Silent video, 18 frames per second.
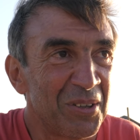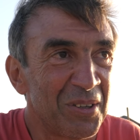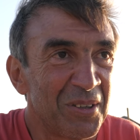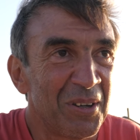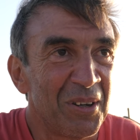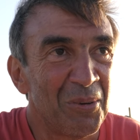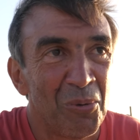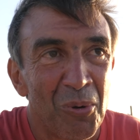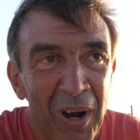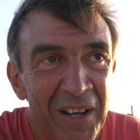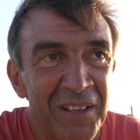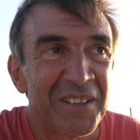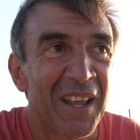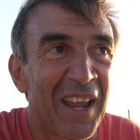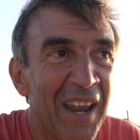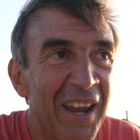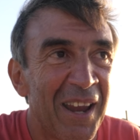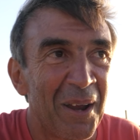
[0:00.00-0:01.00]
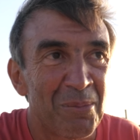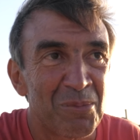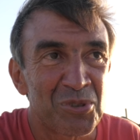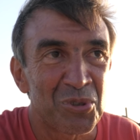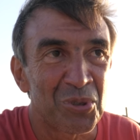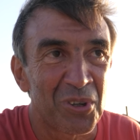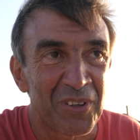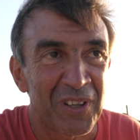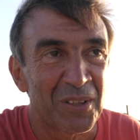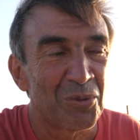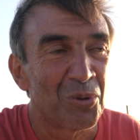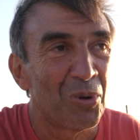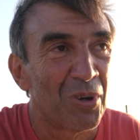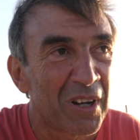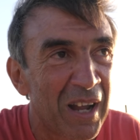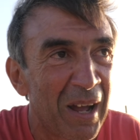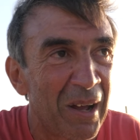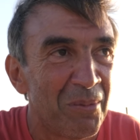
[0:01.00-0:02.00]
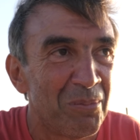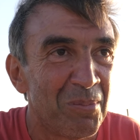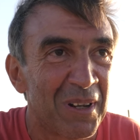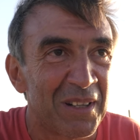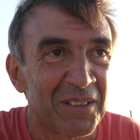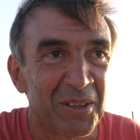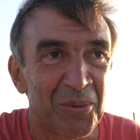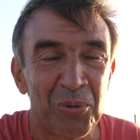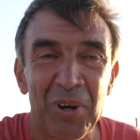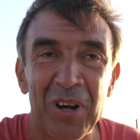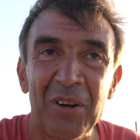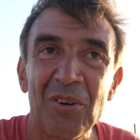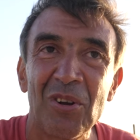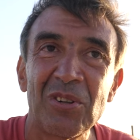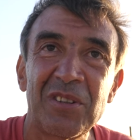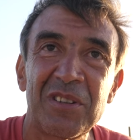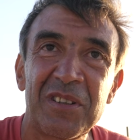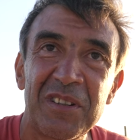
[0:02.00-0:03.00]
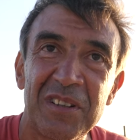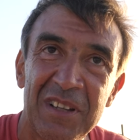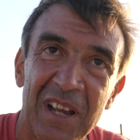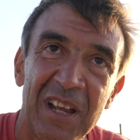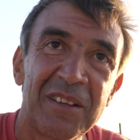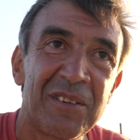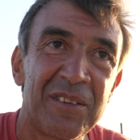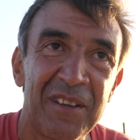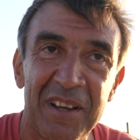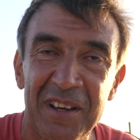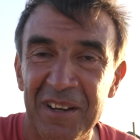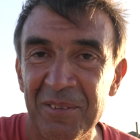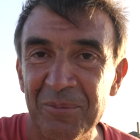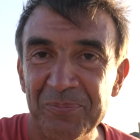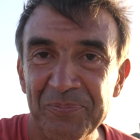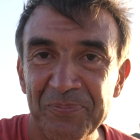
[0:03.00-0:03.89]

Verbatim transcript: Uh, one day, I'm sure that will come, but we're not yet there.